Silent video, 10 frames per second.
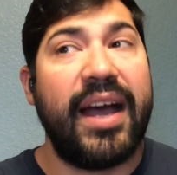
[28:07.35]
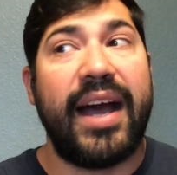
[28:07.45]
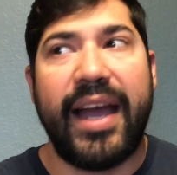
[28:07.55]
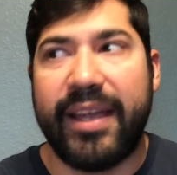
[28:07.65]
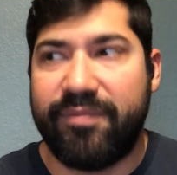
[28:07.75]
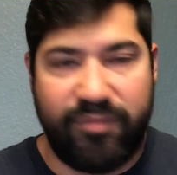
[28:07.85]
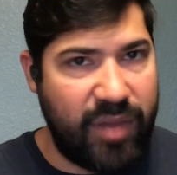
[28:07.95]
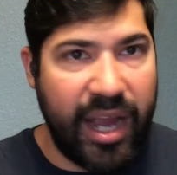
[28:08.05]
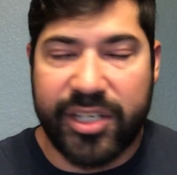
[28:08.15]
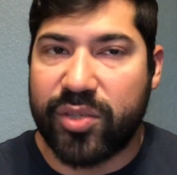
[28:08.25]
I
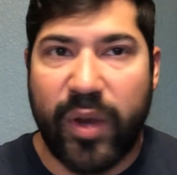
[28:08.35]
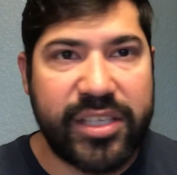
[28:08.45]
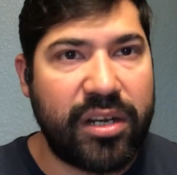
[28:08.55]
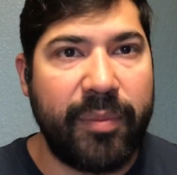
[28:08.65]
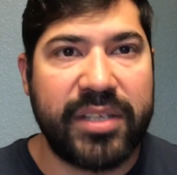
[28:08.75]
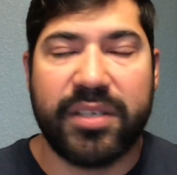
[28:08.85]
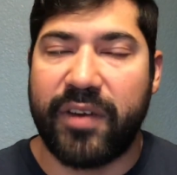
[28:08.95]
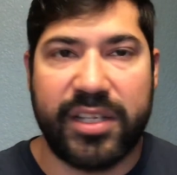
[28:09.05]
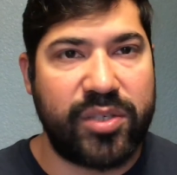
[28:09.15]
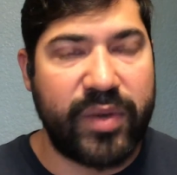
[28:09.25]
just wasted all my
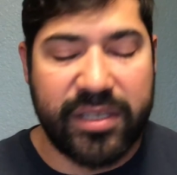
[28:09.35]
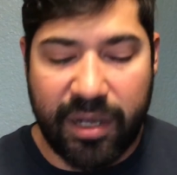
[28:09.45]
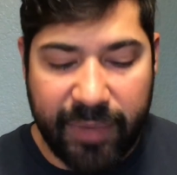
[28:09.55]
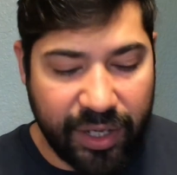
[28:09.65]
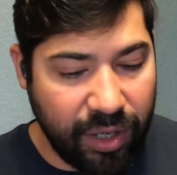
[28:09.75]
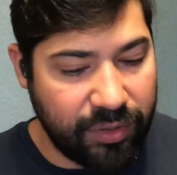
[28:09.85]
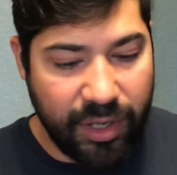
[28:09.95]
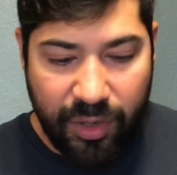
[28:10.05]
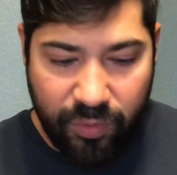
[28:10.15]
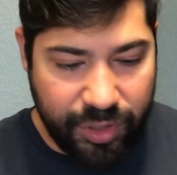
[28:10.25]
silver. I just wasted all my gold.
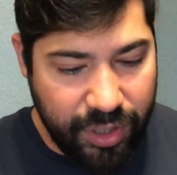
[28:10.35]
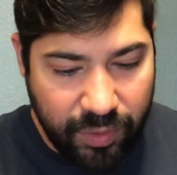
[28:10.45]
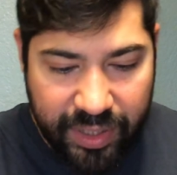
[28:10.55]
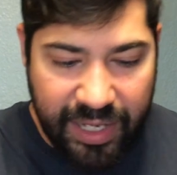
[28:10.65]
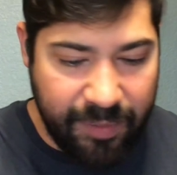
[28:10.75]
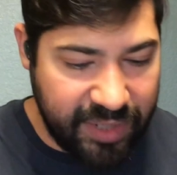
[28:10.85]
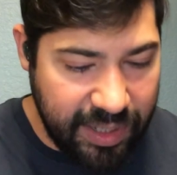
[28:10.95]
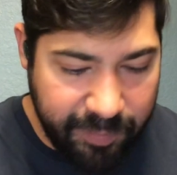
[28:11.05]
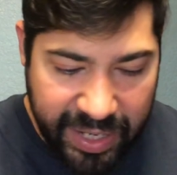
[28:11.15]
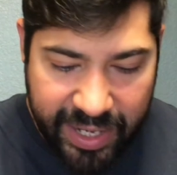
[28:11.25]
Well, you know what? I'm
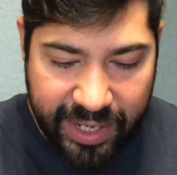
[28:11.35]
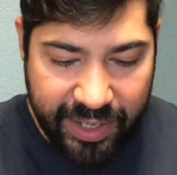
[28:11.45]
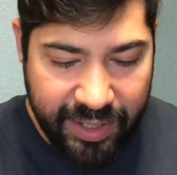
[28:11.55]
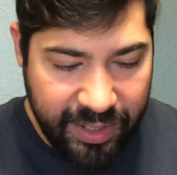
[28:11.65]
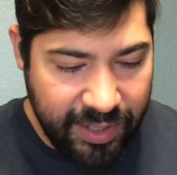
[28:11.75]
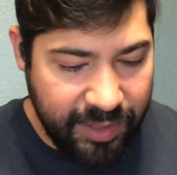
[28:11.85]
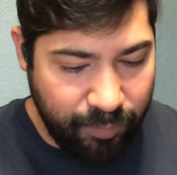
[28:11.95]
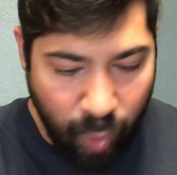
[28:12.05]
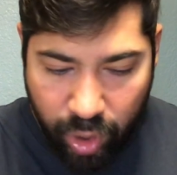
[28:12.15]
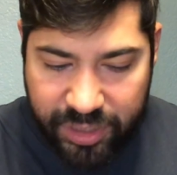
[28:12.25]
going to buy
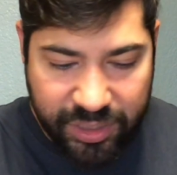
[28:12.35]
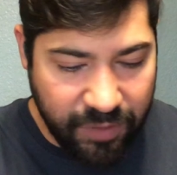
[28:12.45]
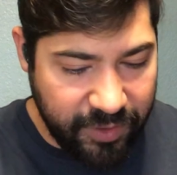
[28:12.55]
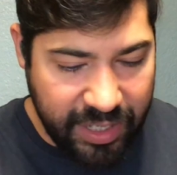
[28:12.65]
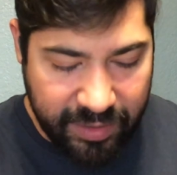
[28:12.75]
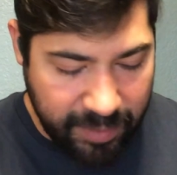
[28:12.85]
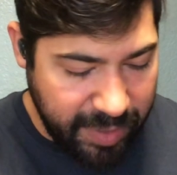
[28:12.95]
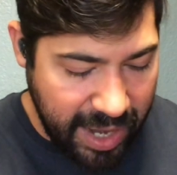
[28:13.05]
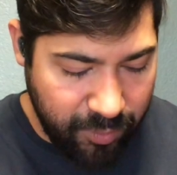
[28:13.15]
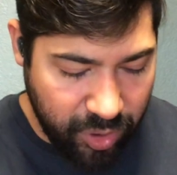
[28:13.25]
more silver and I'm going to
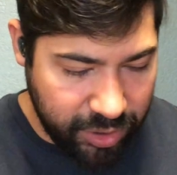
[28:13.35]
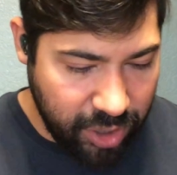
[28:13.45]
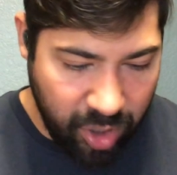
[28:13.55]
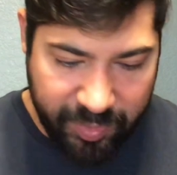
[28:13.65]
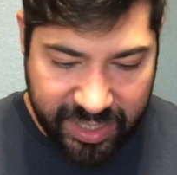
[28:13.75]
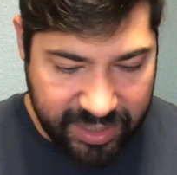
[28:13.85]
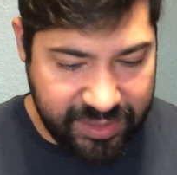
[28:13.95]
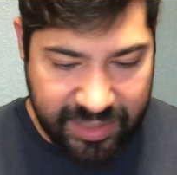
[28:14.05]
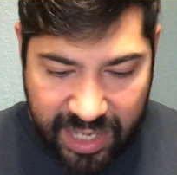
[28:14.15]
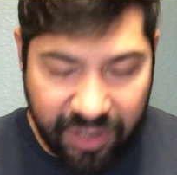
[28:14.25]
buy more gold
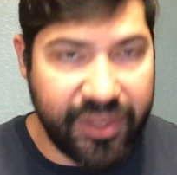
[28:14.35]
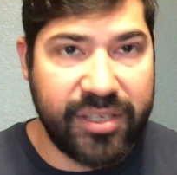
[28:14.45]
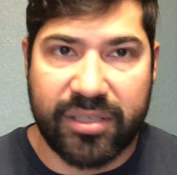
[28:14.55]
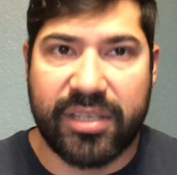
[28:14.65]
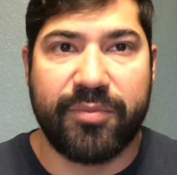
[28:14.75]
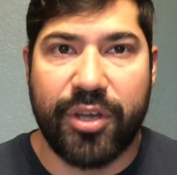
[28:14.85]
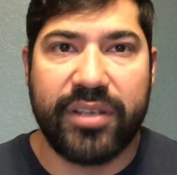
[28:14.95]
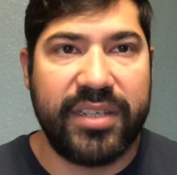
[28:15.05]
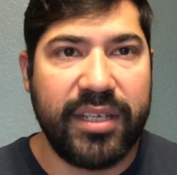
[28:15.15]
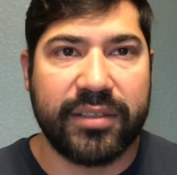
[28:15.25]
because, hell, these are some
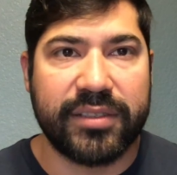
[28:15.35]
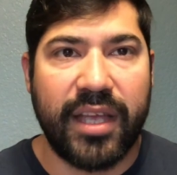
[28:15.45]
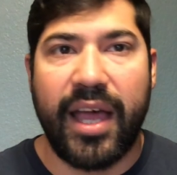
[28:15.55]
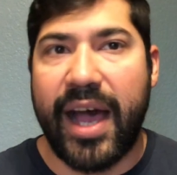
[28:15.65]
good deals.